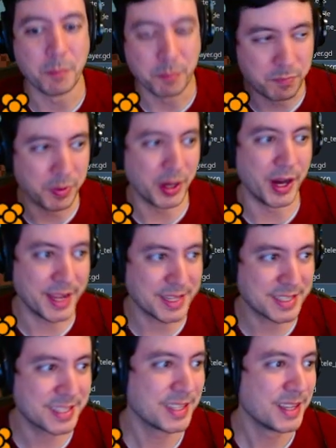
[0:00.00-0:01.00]

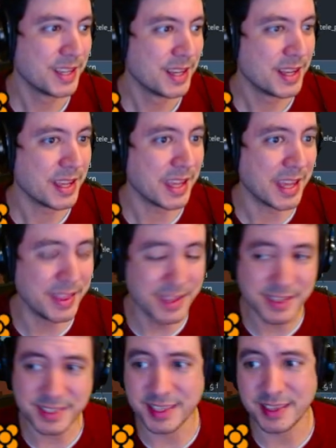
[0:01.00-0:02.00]
But in
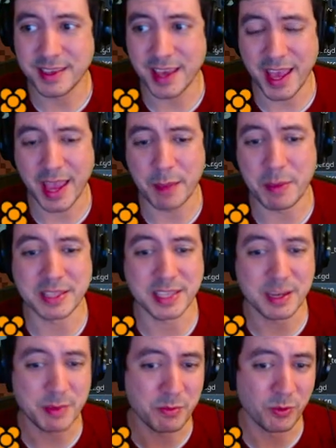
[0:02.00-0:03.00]
this game, it's going
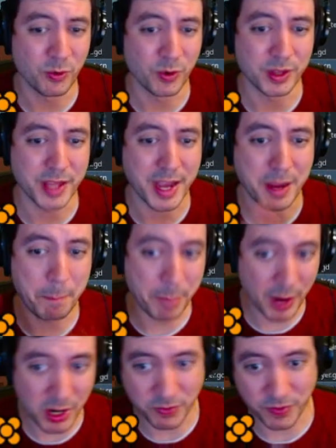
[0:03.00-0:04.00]
to be more like
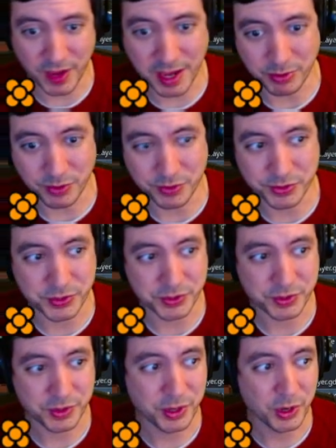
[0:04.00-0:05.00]
Bug Fables,
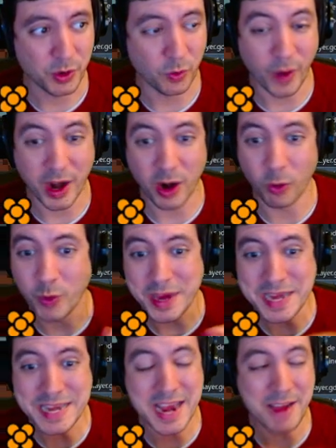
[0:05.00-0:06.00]
where we
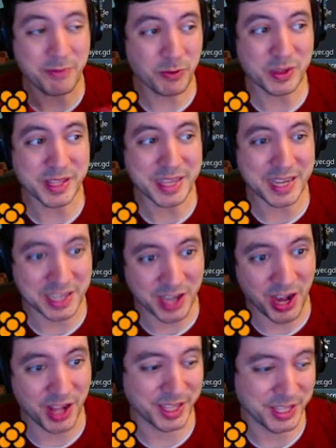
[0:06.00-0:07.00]
never really
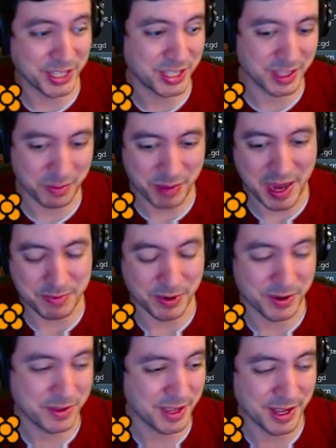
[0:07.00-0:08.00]
acknowledge the paper
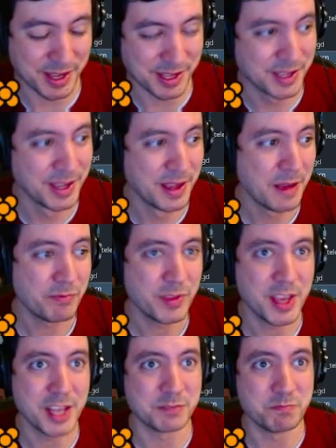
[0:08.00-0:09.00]
thing.
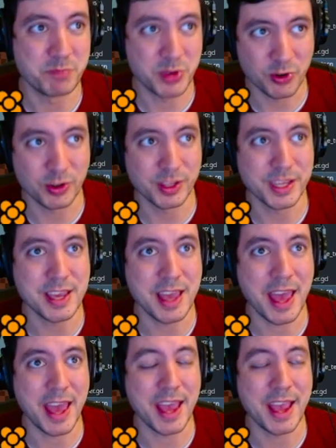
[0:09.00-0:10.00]
It's purely
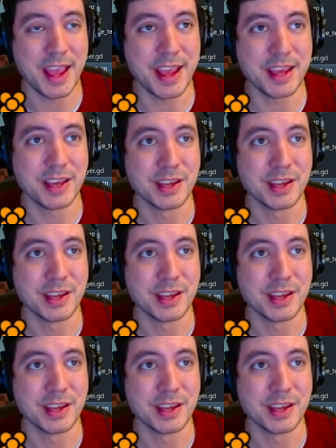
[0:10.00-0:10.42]
a